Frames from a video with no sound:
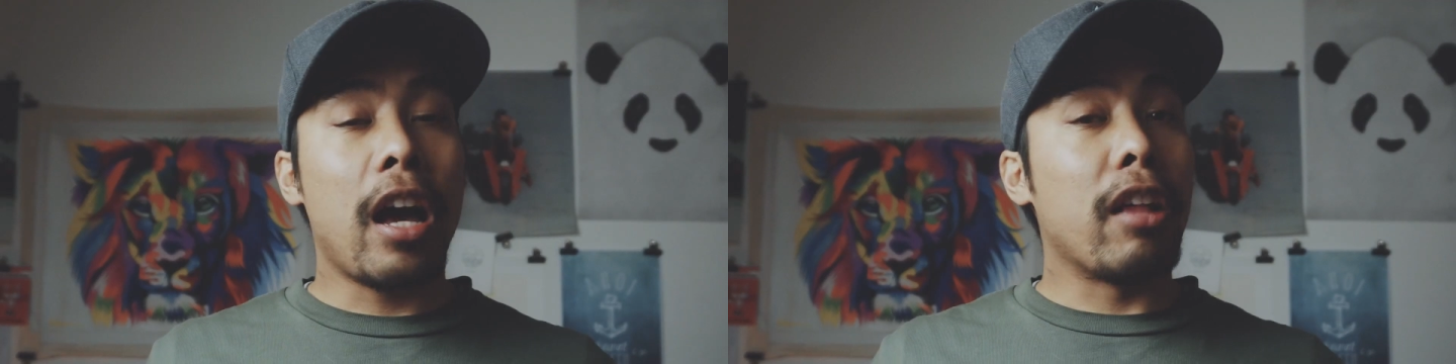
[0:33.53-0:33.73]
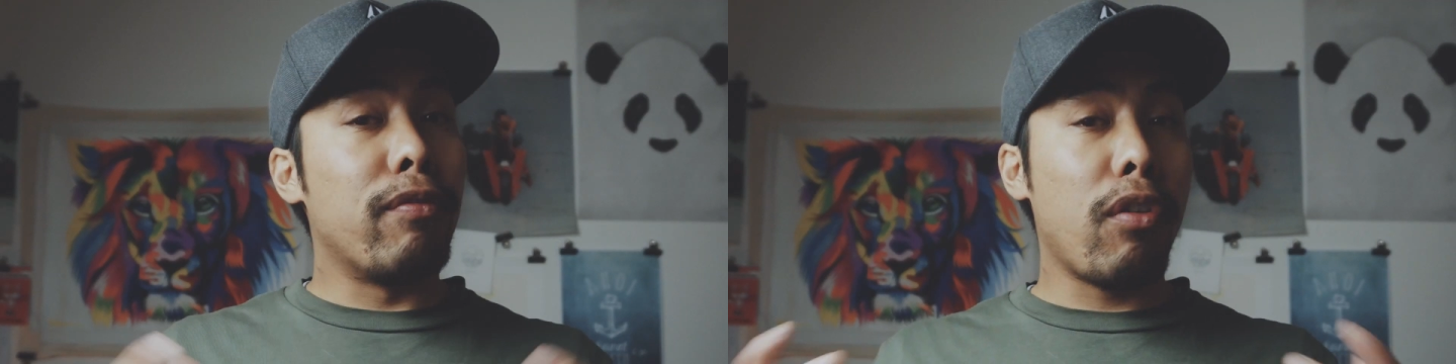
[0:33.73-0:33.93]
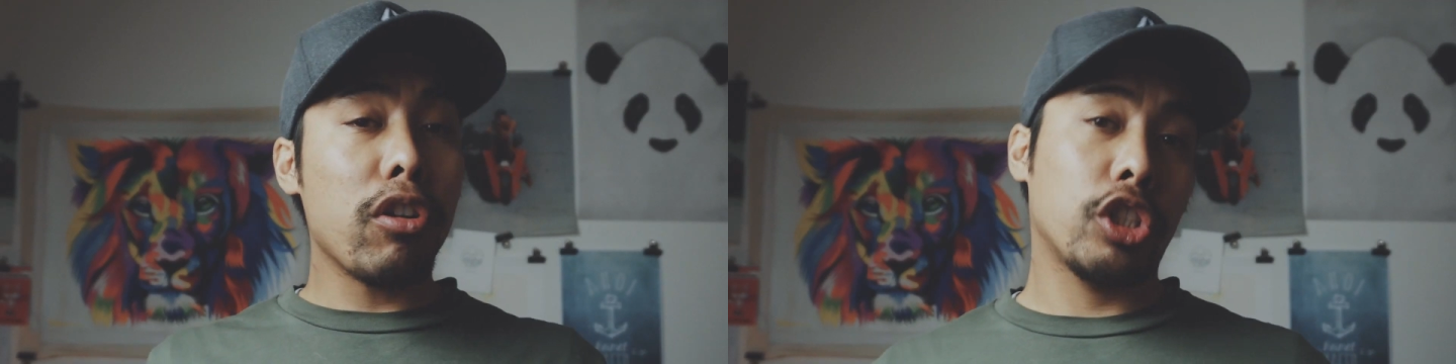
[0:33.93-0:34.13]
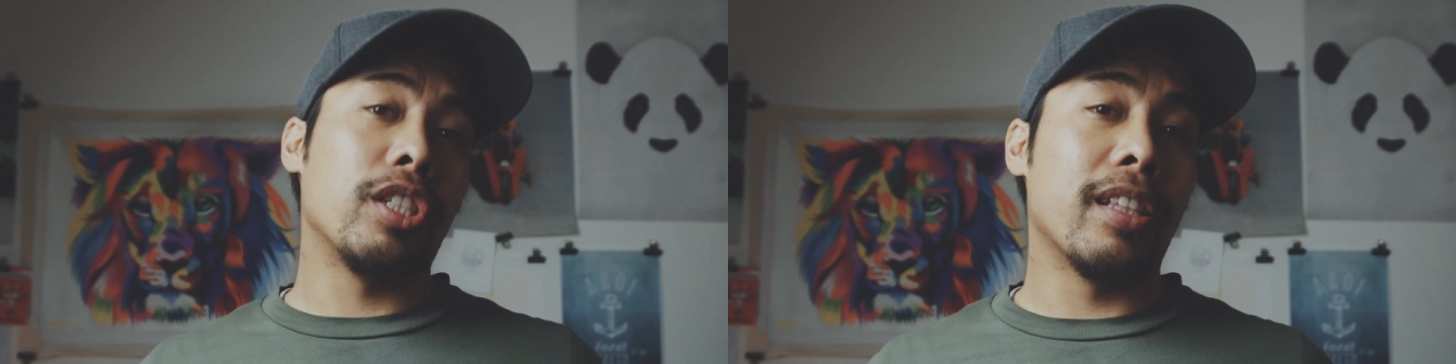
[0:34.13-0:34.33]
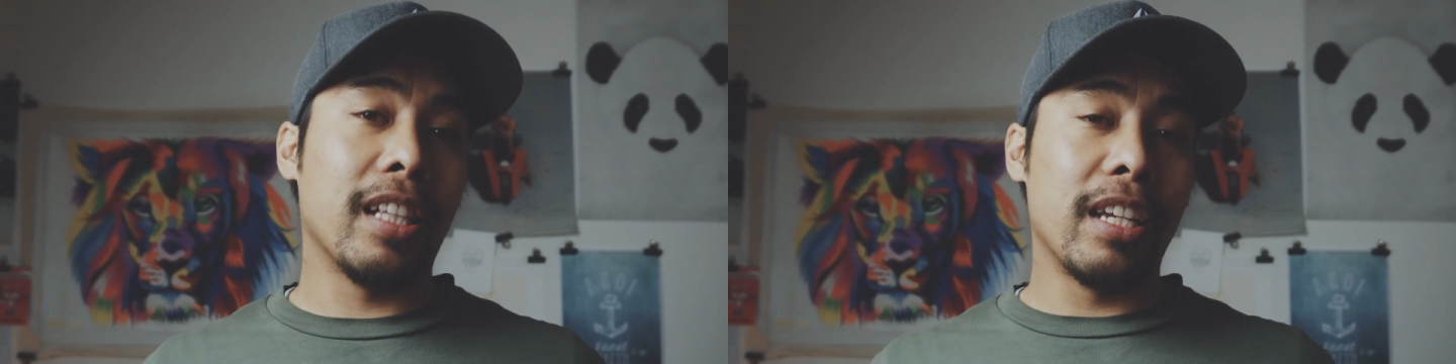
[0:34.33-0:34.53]

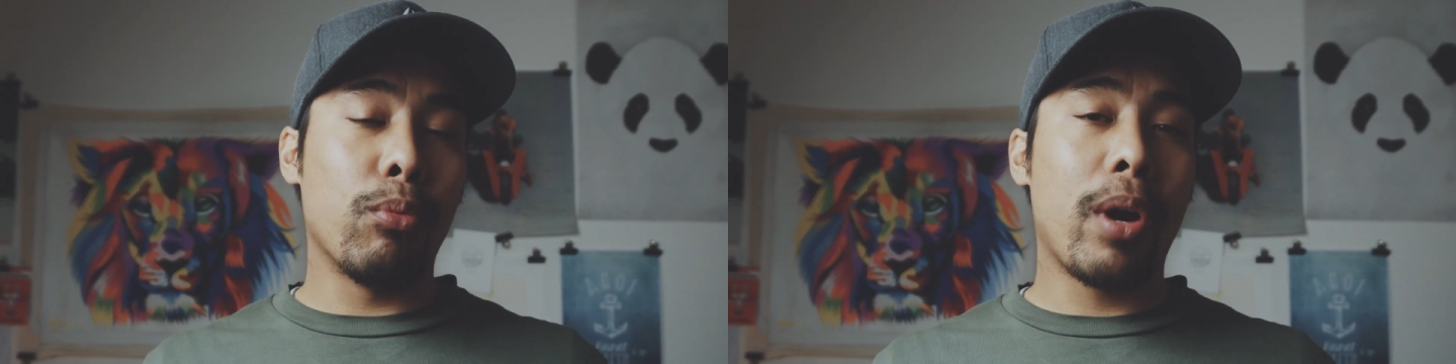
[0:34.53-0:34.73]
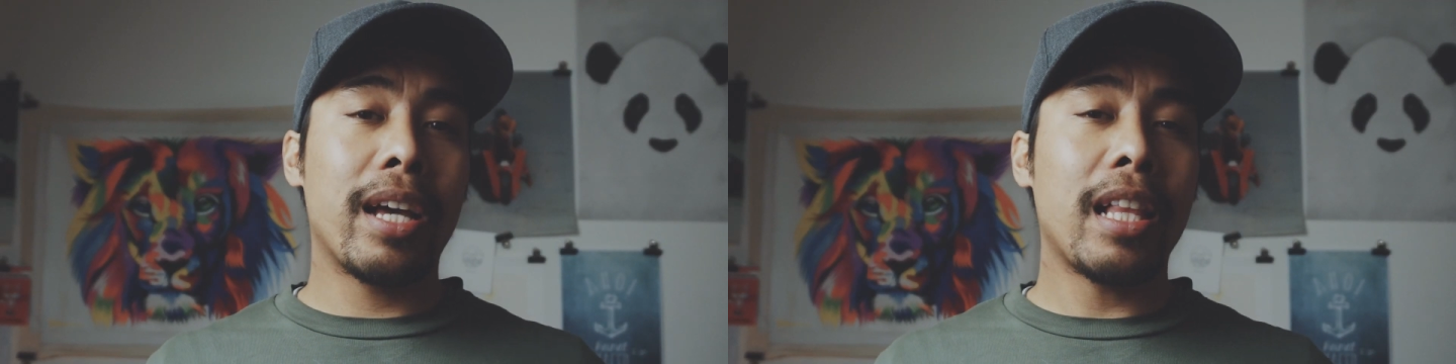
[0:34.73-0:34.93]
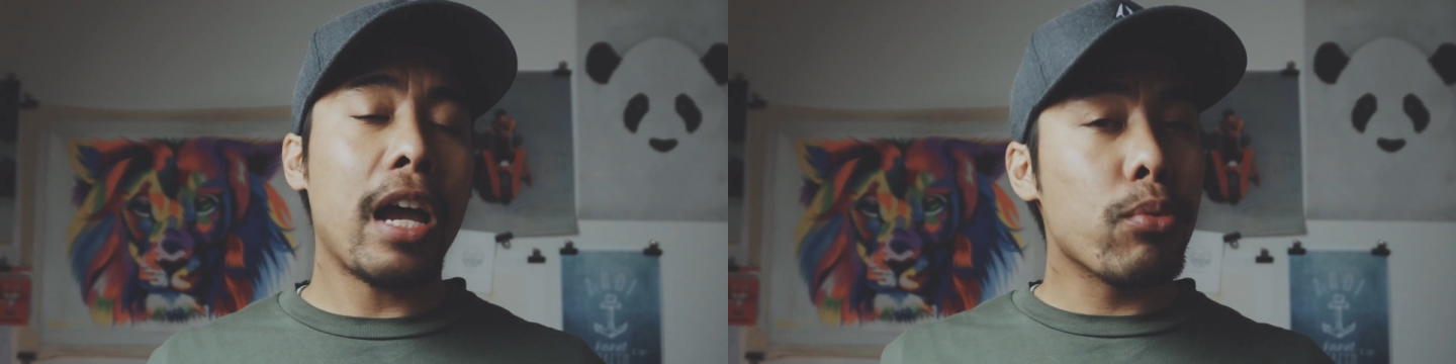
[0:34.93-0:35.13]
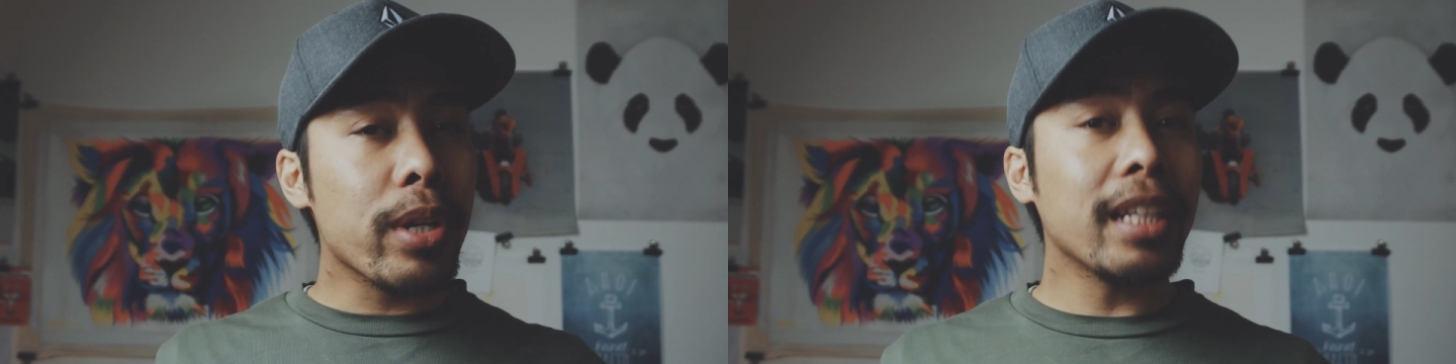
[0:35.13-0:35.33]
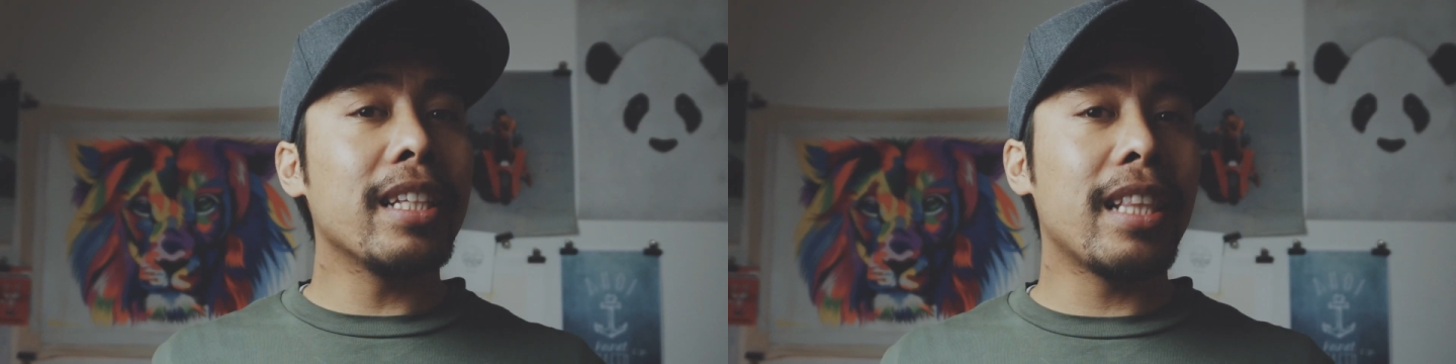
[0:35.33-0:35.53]
Unfortunately, while I
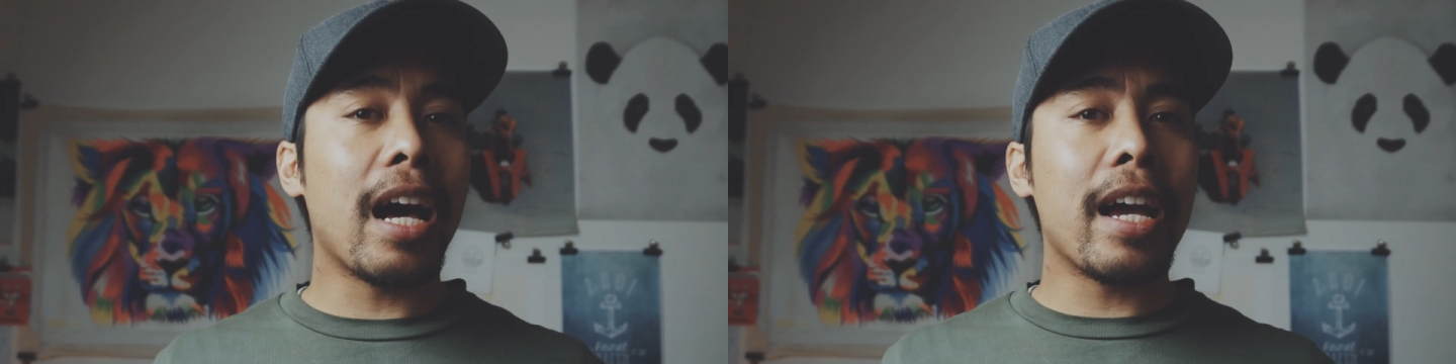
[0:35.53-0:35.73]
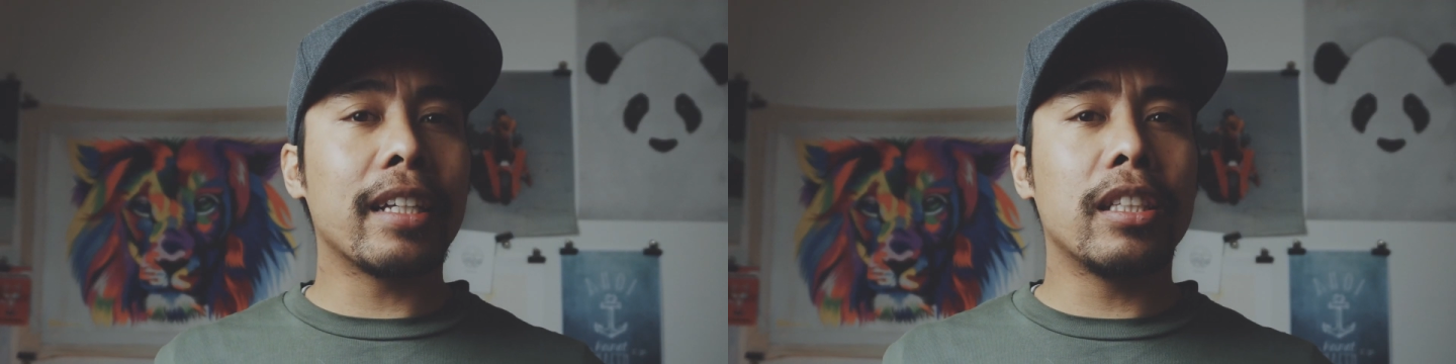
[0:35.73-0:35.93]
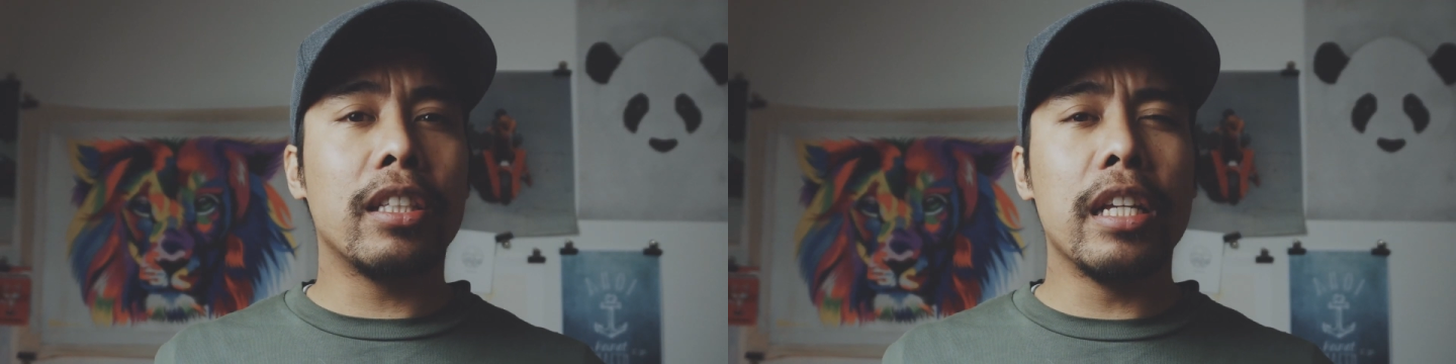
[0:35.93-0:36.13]
really liked